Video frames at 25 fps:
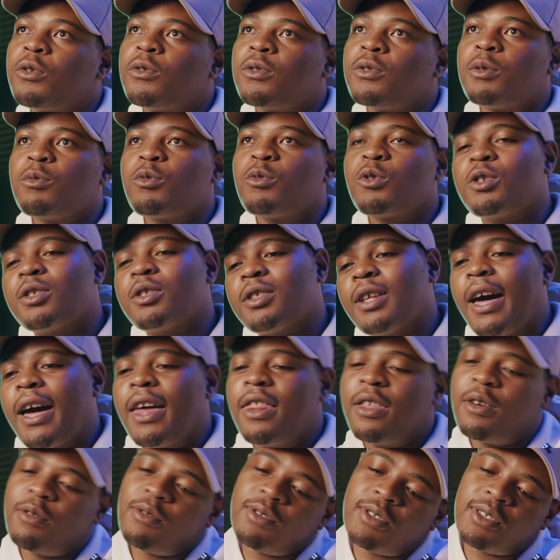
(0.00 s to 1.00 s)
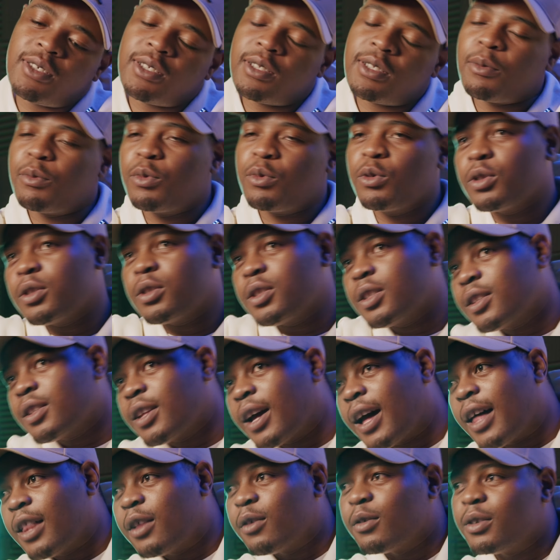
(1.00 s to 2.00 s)
of them because the other one is supporting,
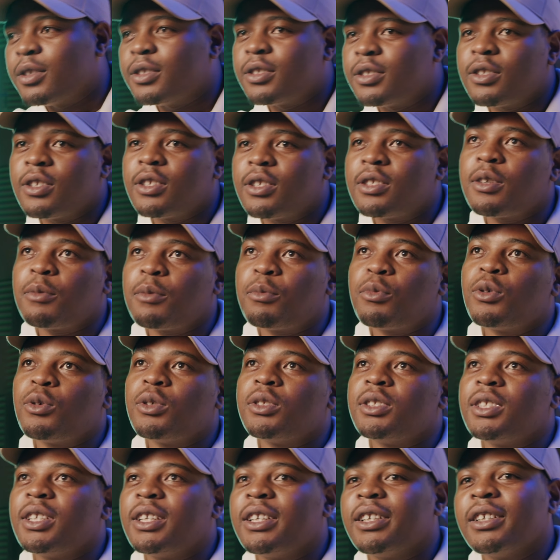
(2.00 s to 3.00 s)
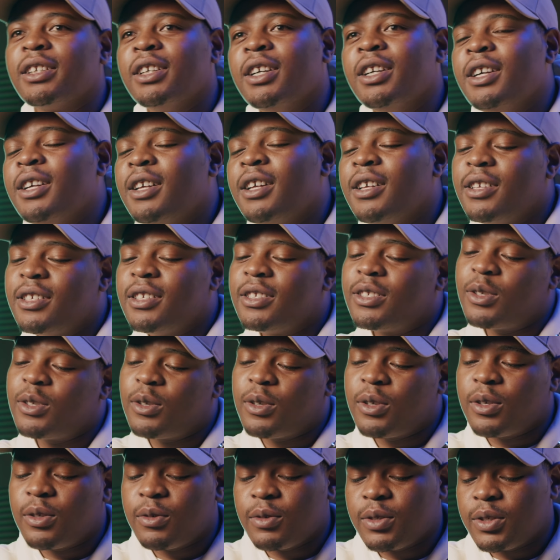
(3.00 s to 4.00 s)
the other one is not supporting.
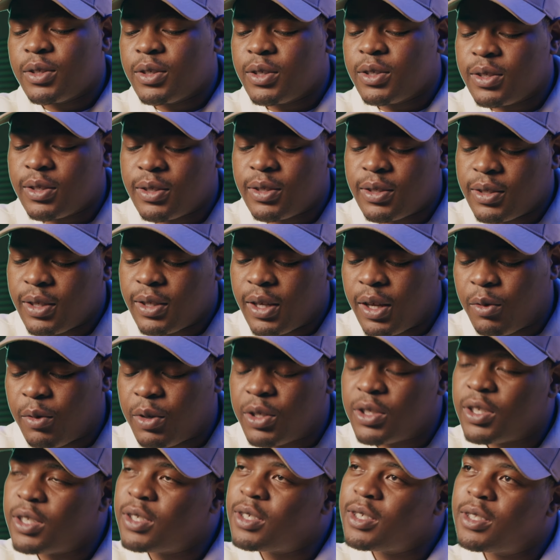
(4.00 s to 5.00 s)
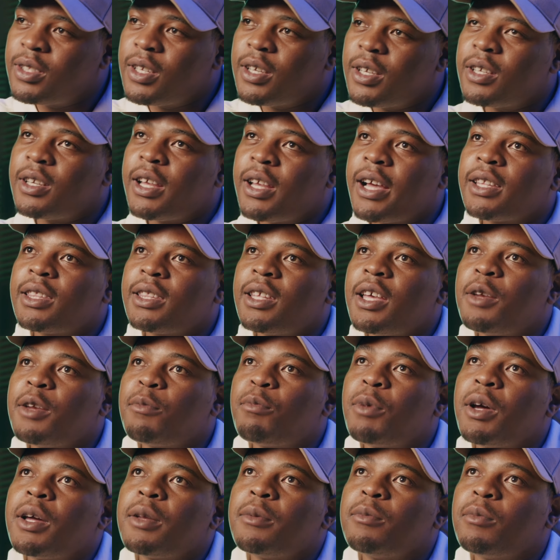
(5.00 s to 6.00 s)
So it was just a thing like that.
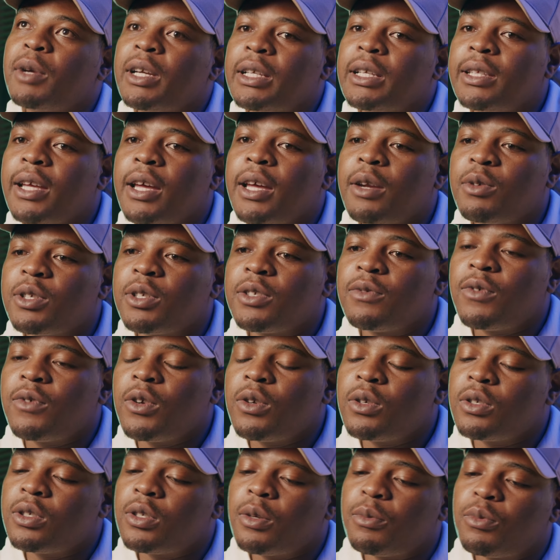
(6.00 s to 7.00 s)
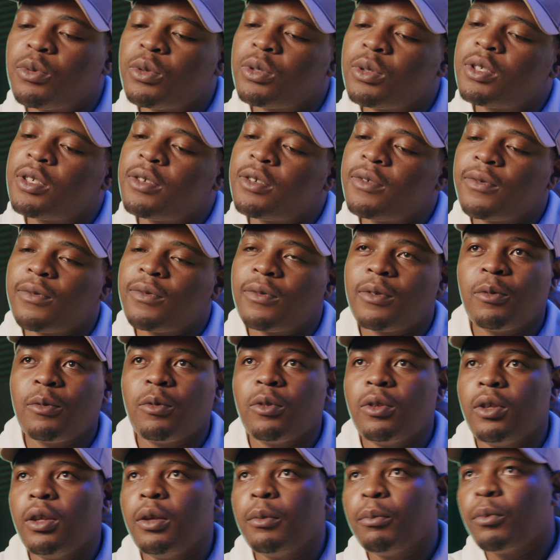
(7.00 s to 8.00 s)
But my dad was very supportive.
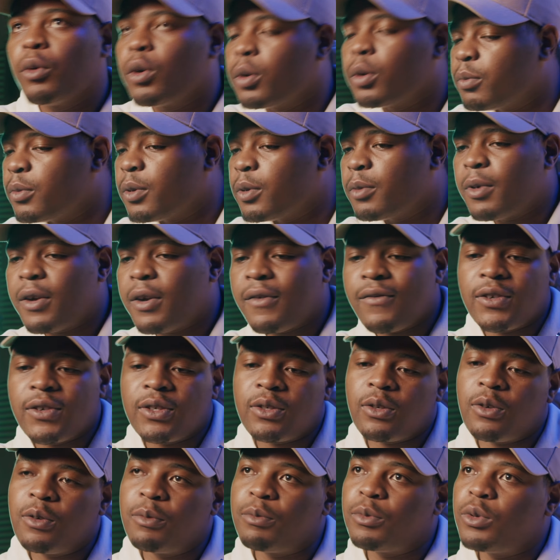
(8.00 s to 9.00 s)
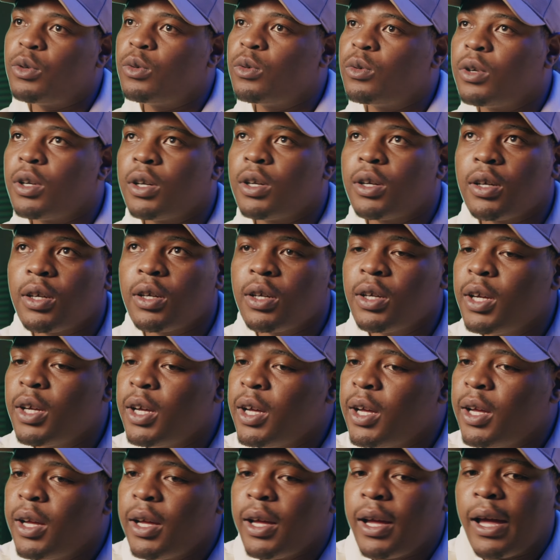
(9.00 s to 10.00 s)
He bought me my first computer
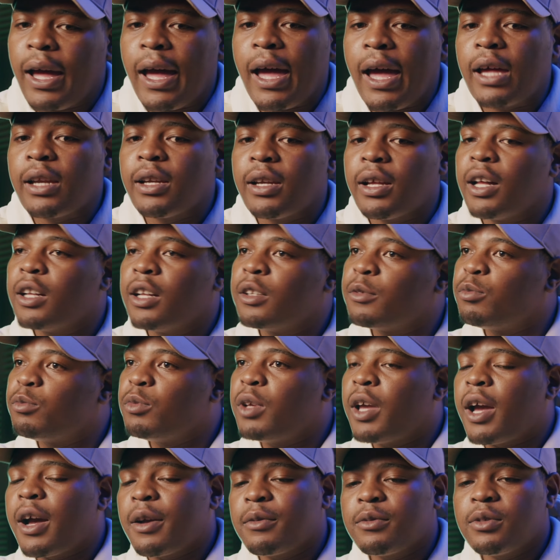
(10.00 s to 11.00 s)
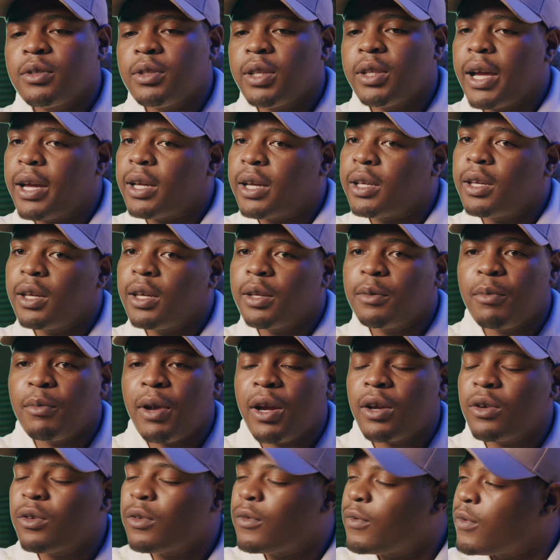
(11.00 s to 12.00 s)
and helped me out to like get
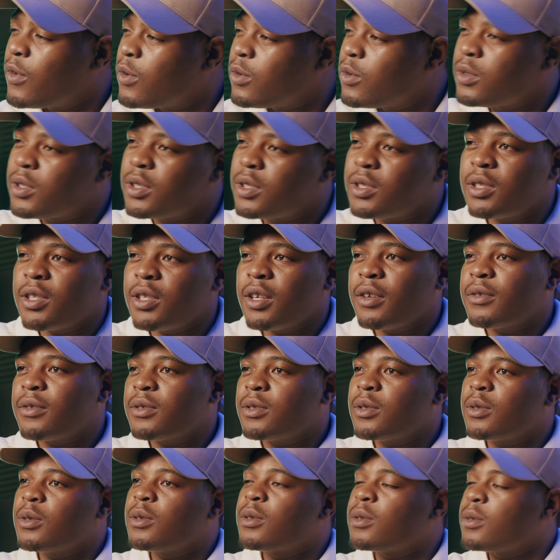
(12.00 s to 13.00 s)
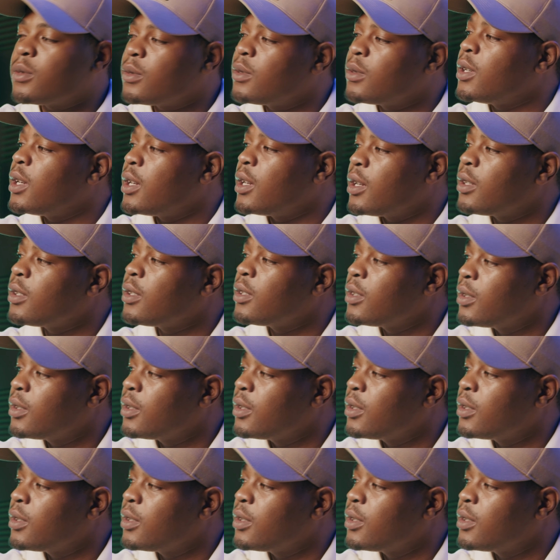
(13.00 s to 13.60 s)
microphones and stuff. So yeah.